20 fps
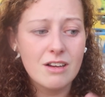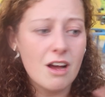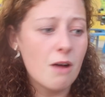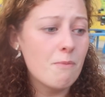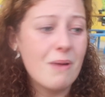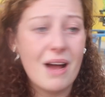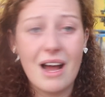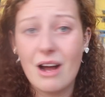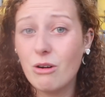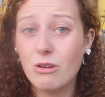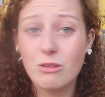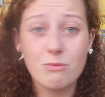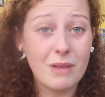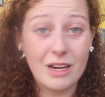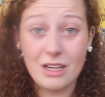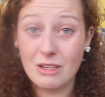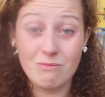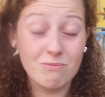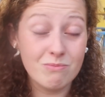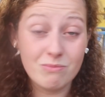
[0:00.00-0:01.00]
about
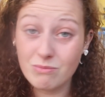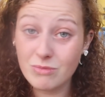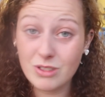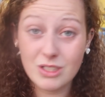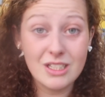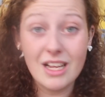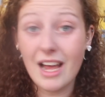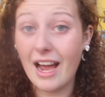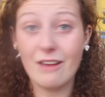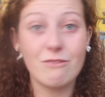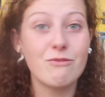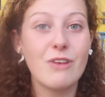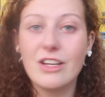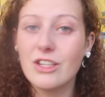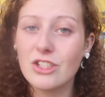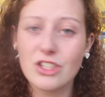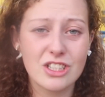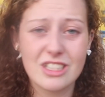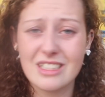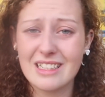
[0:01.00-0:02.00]
my
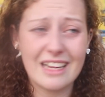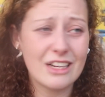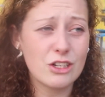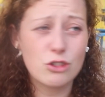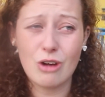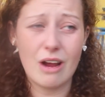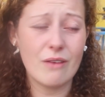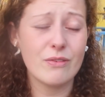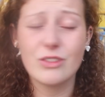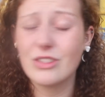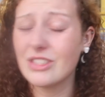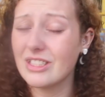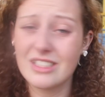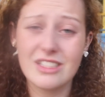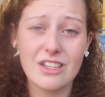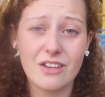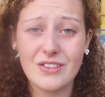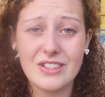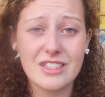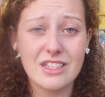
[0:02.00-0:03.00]
adventures and like travels and
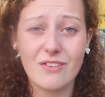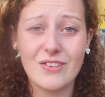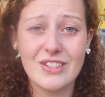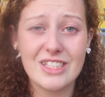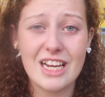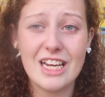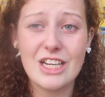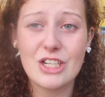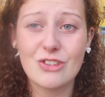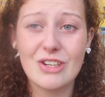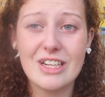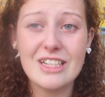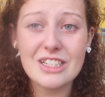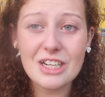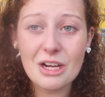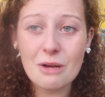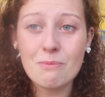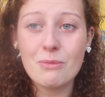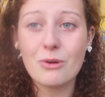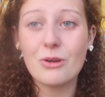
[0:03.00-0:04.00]
stuff in Southeast Asia and
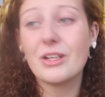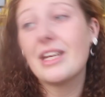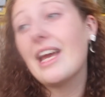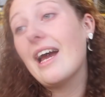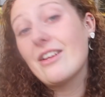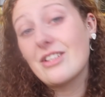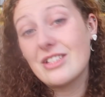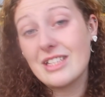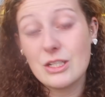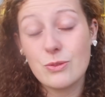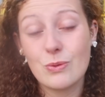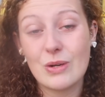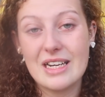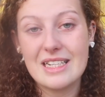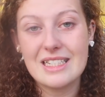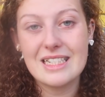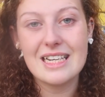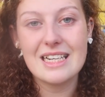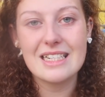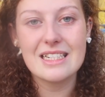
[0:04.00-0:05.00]
India, but yes, that's what I
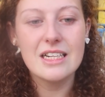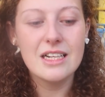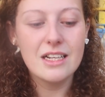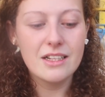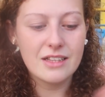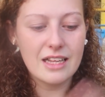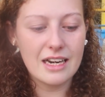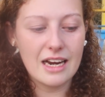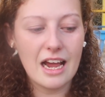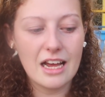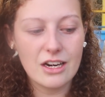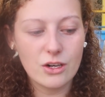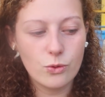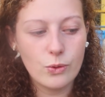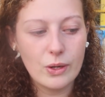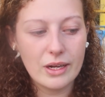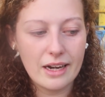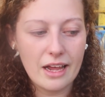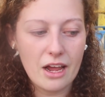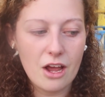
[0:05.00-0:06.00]
did. Then I had a
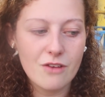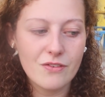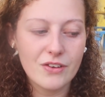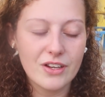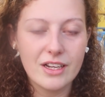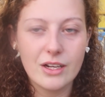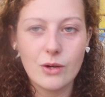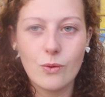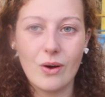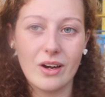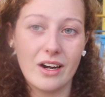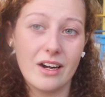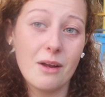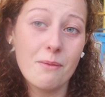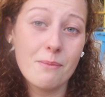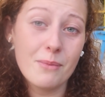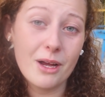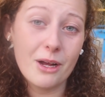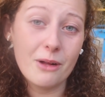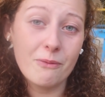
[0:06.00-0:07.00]
quick layover in Kuala
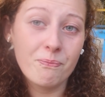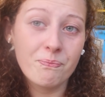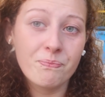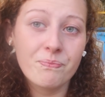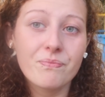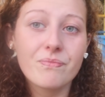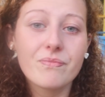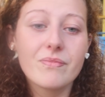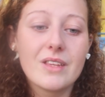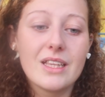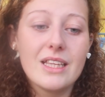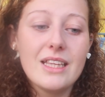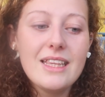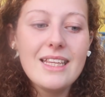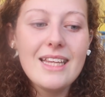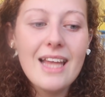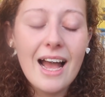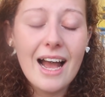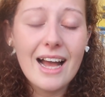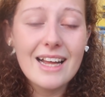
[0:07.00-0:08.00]
Lumpur,
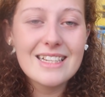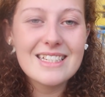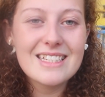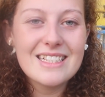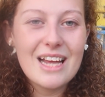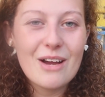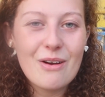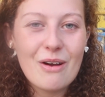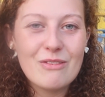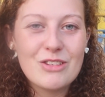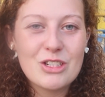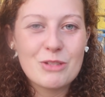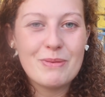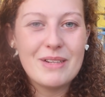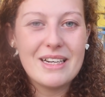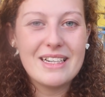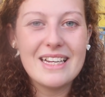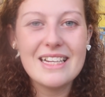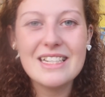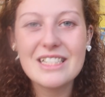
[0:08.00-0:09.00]
and now I've just
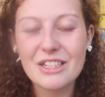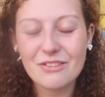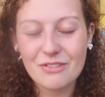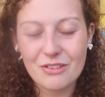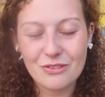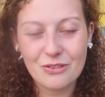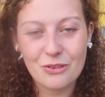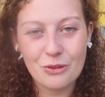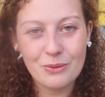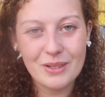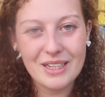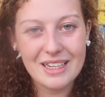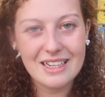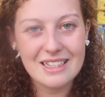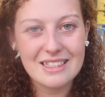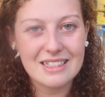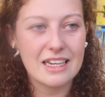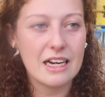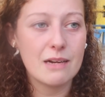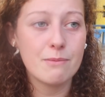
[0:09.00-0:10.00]
been in India for 4
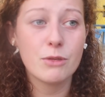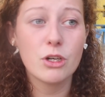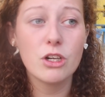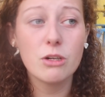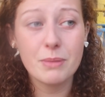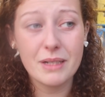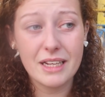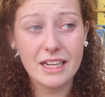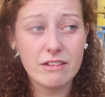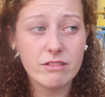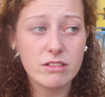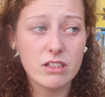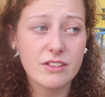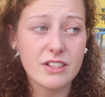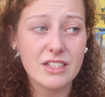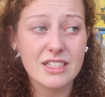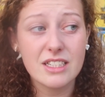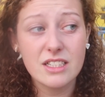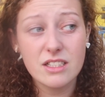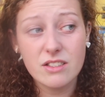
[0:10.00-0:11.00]
weeks, and I'm going to be here
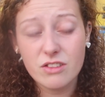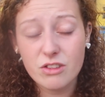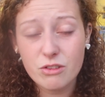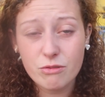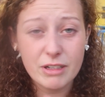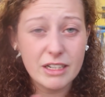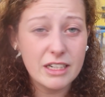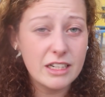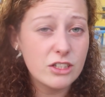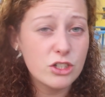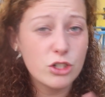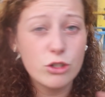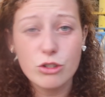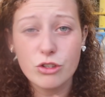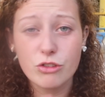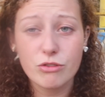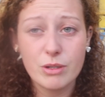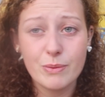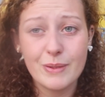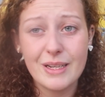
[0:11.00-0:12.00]
another 2 to
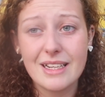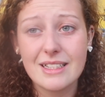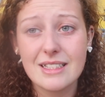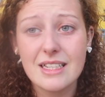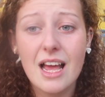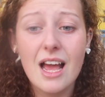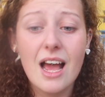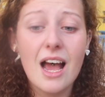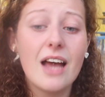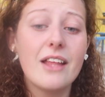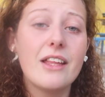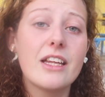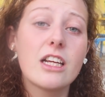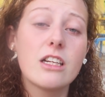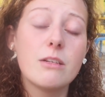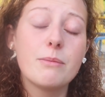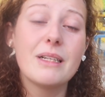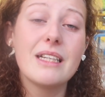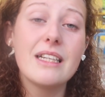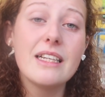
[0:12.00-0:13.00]
3 weeks, and I'm
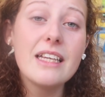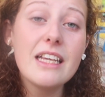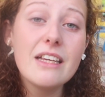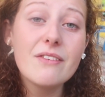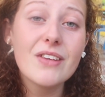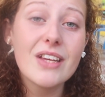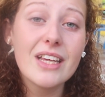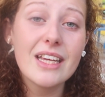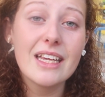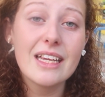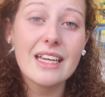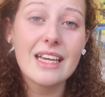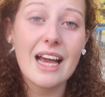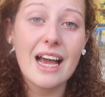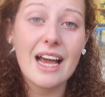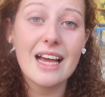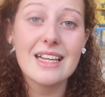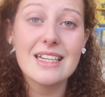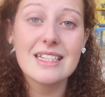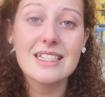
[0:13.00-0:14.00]
going to be leaving,
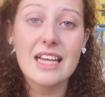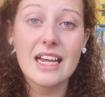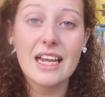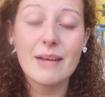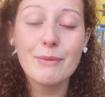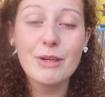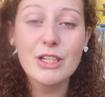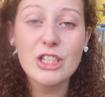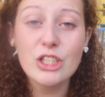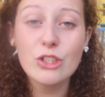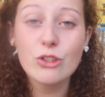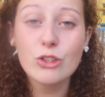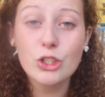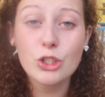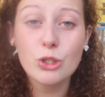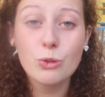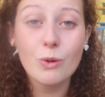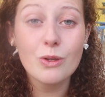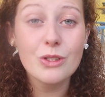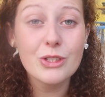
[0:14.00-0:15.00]
and I am actually not
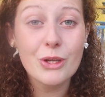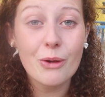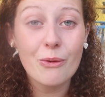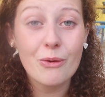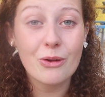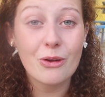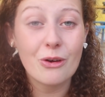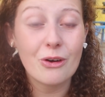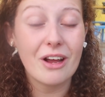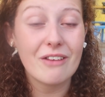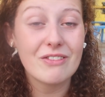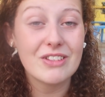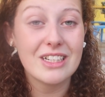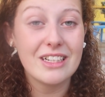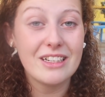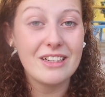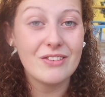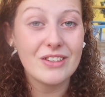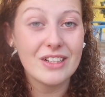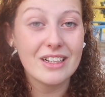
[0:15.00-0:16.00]
sure what's going on after
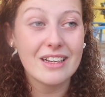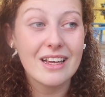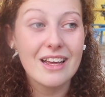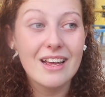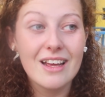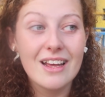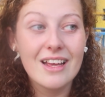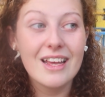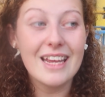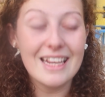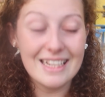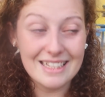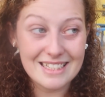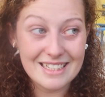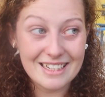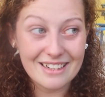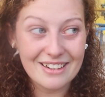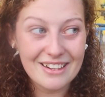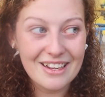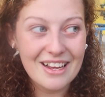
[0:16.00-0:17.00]
leaving
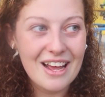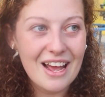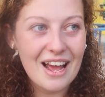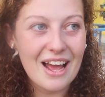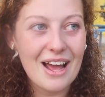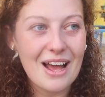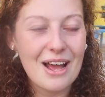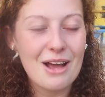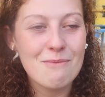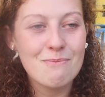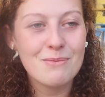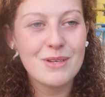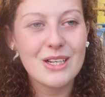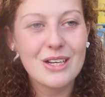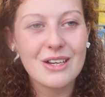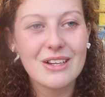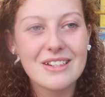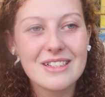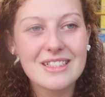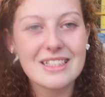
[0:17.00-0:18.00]
India,
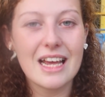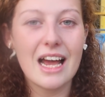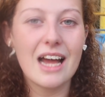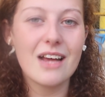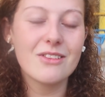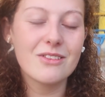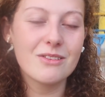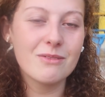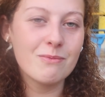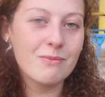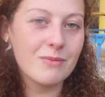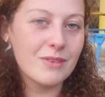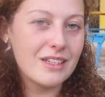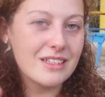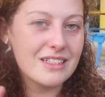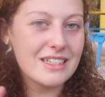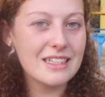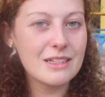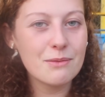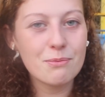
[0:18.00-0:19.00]
because
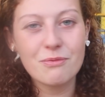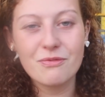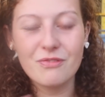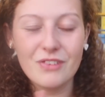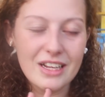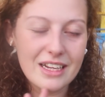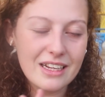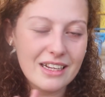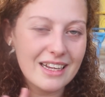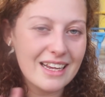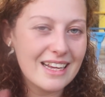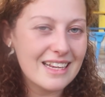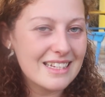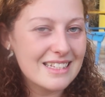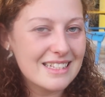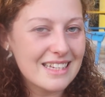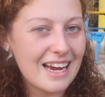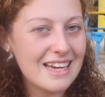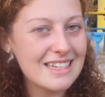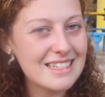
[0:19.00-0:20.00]
you see, the thing
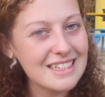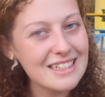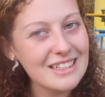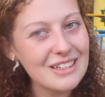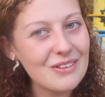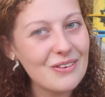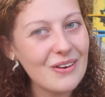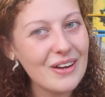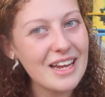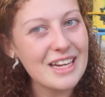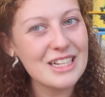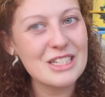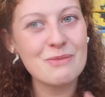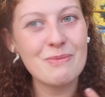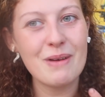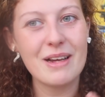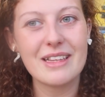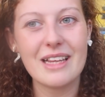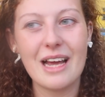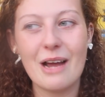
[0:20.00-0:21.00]
is, I didn't quite
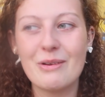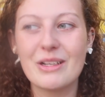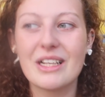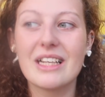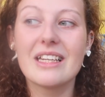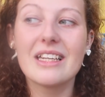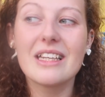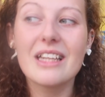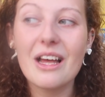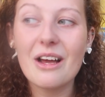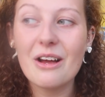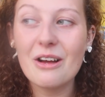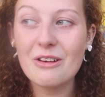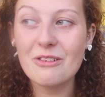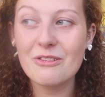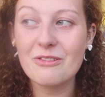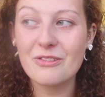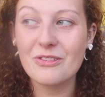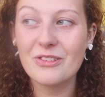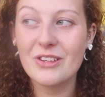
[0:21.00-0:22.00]
expect that I would
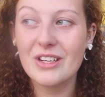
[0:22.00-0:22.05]
love